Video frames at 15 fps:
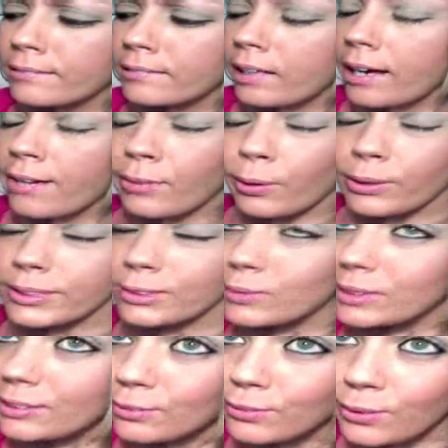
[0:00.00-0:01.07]
I've also
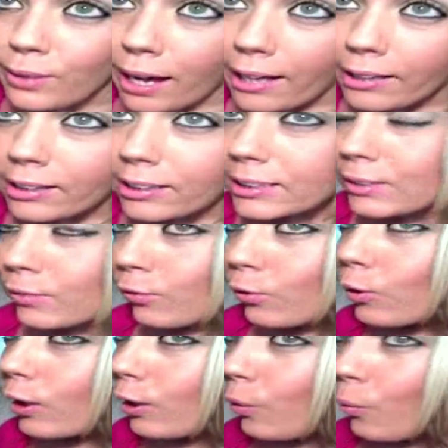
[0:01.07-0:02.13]
interviewed athletes
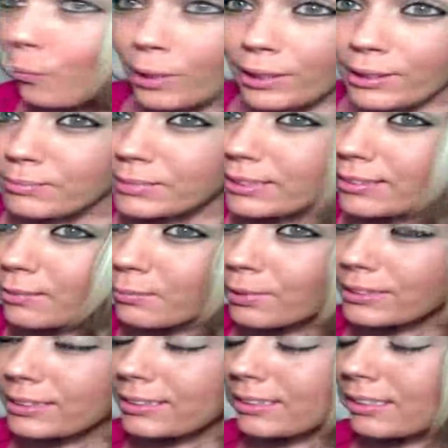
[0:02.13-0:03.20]
for welcome to
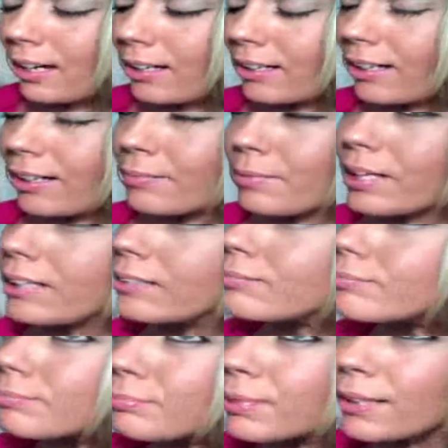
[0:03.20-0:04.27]
NYC.com
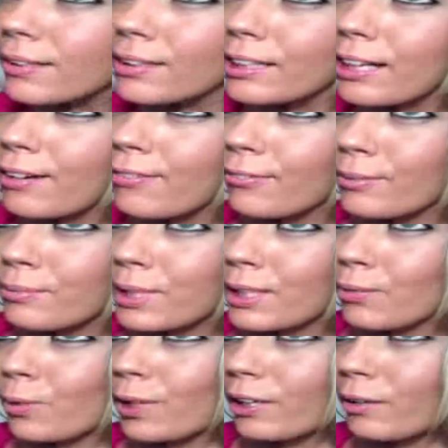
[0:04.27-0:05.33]
and be on the lookout for me
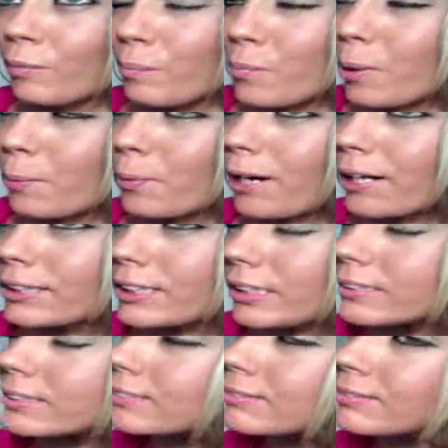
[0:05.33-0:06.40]
working with more
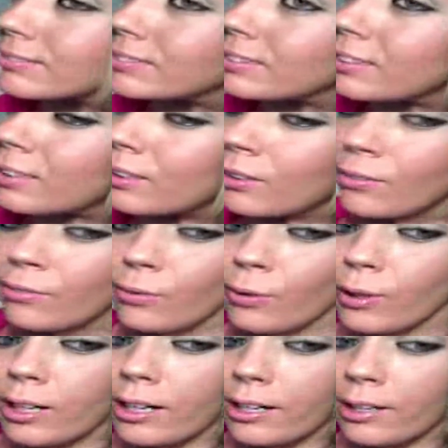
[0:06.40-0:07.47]
projects
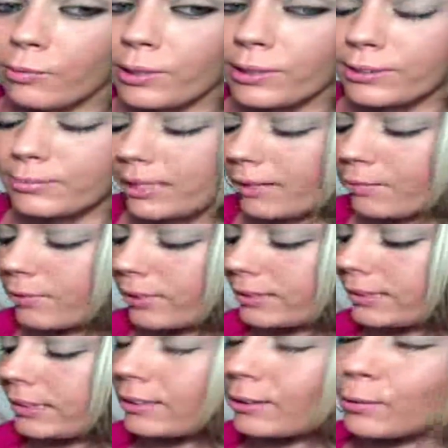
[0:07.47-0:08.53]
for uh, Welcome to
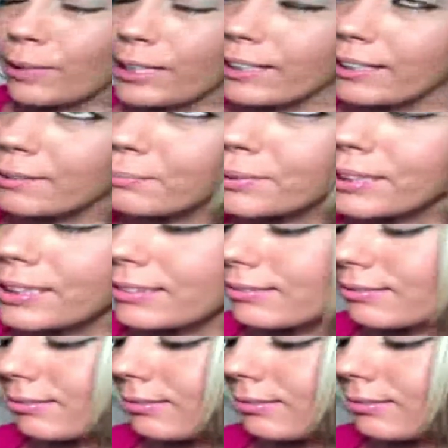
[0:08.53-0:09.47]
NYC. Great company.